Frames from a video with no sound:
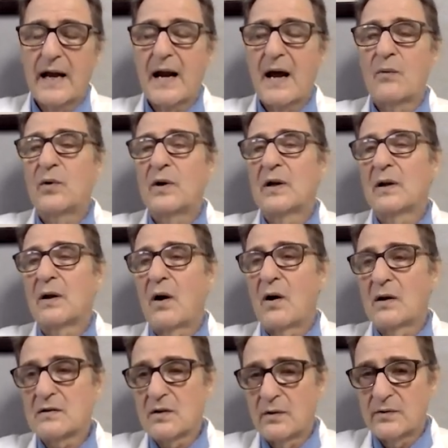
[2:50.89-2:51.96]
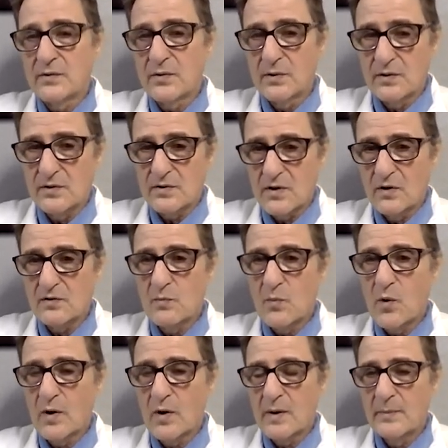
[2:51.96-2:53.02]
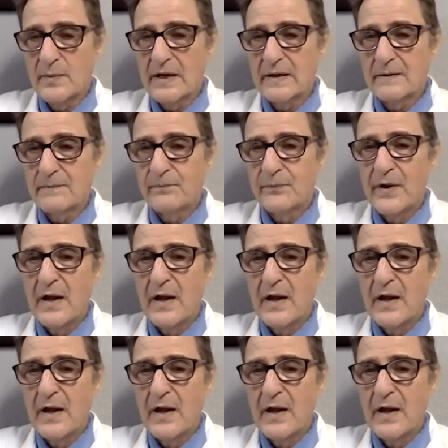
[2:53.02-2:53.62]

and I will also introduce those more in a minute.